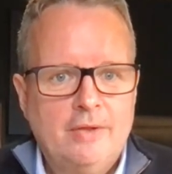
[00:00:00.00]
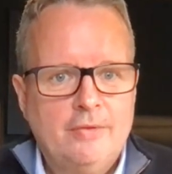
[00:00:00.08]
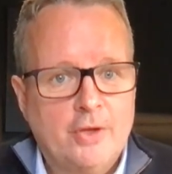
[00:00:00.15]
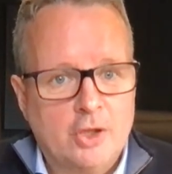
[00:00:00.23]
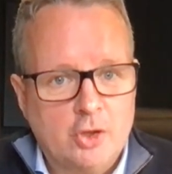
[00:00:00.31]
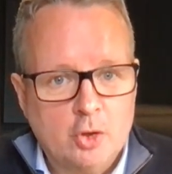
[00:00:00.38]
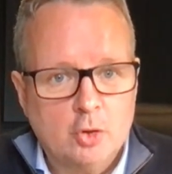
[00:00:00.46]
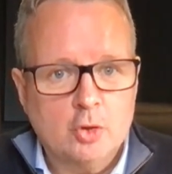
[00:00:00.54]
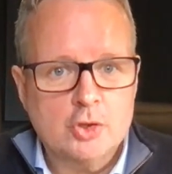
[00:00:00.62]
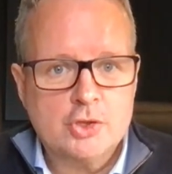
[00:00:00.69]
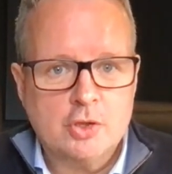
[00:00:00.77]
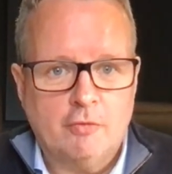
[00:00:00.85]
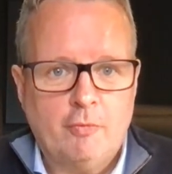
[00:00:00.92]
that your
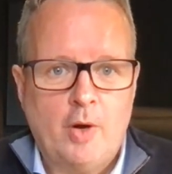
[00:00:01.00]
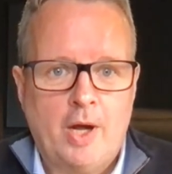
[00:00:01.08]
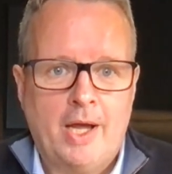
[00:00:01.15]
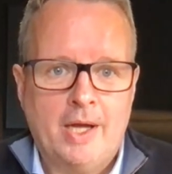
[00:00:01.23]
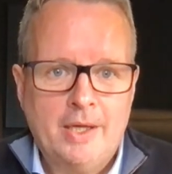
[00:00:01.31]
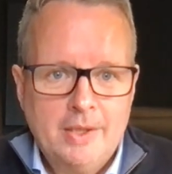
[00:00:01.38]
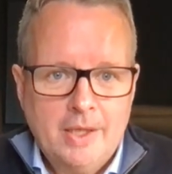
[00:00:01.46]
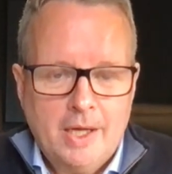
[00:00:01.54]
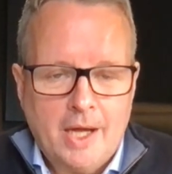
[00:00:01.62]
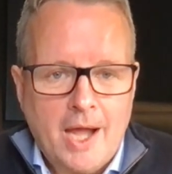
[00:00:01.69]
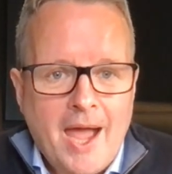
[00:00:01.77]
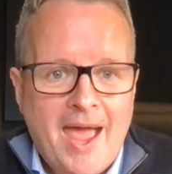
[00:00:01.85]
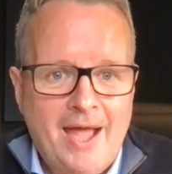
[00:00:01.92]
software
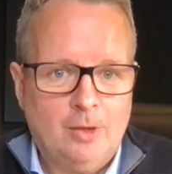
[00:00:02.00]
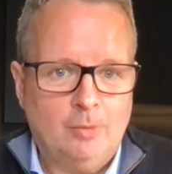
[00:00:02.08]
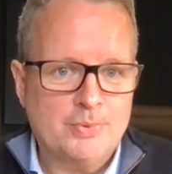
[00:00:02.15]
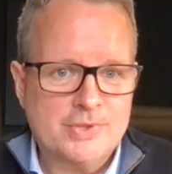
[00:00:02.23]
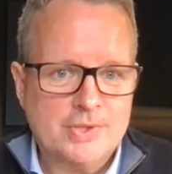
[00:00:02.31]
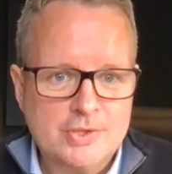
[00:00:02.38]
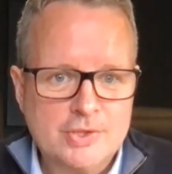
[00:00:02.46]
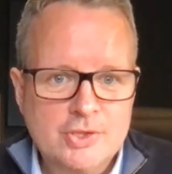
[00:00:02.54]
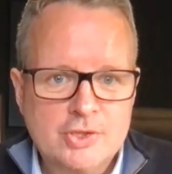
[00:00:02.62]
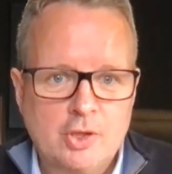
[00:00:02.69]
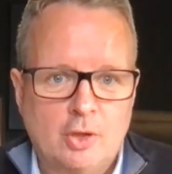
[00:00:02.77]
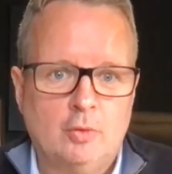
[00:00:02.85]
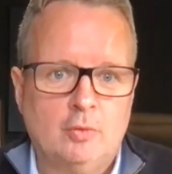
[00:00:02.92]
helps
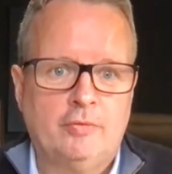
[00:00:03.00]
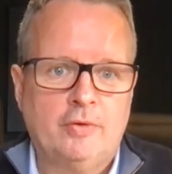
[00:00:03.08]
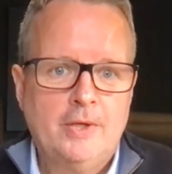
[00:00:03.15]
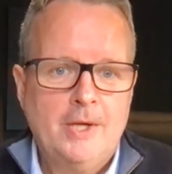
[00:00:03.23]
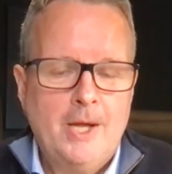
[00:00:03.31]
solve.